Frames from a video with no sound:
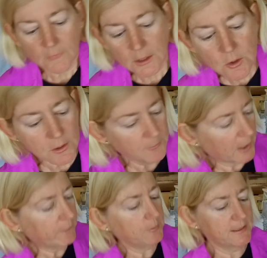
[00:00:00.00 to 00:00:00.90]
You can
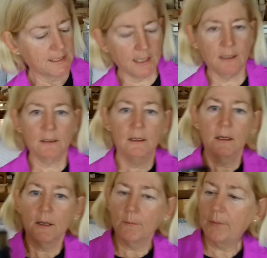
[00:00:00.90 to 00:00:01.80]
probably tell
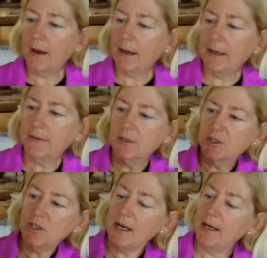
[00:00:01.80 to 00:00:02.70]
by the
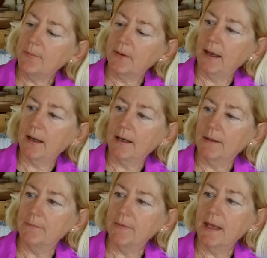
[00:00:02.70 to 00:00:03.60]
shape
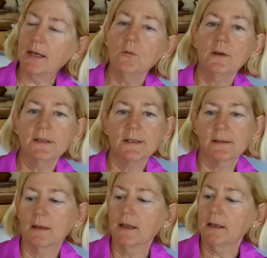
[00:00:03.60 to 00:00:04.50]
that it
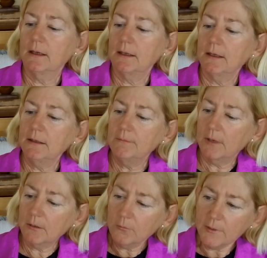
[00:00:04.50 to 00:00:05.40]
was
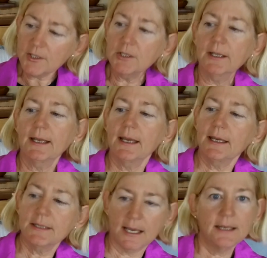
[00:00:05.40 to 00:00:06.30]
originally
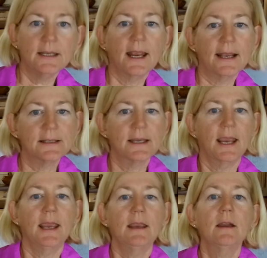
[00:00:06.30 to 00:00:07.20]
intended as
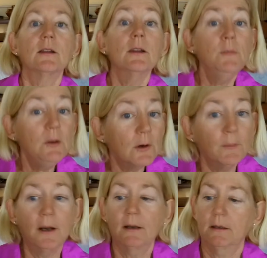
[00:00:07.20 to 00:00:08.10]
a commuter
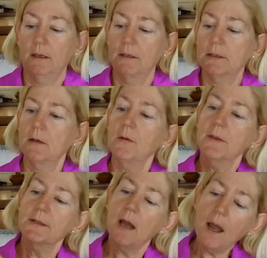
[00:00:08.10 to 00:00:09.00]
mug. And so
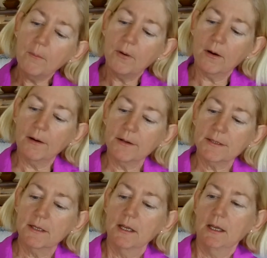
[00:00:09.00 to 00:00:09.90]
the top
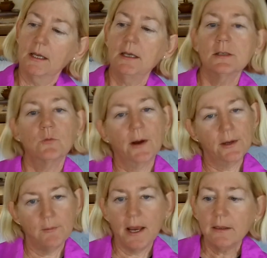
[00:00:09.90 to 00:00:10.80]
part is where
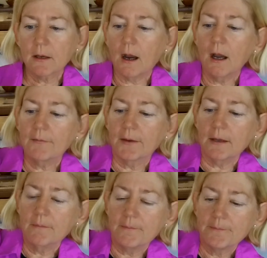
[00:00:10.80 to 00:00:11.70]
you make the coffee.